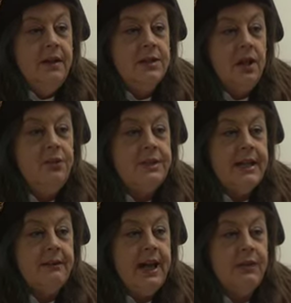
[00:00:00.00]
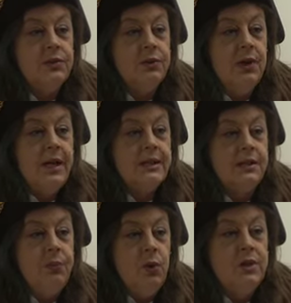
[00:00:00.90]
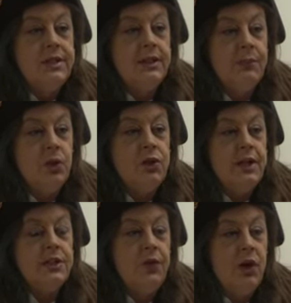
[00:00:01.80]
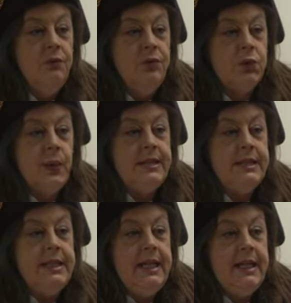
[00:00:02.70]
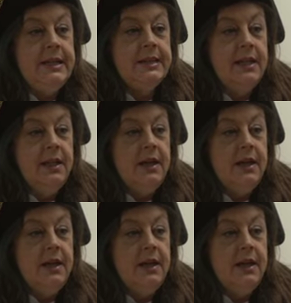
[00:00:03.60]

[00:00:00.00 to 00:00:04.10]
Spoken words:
Dover Town Council has supported the project for over 20 years,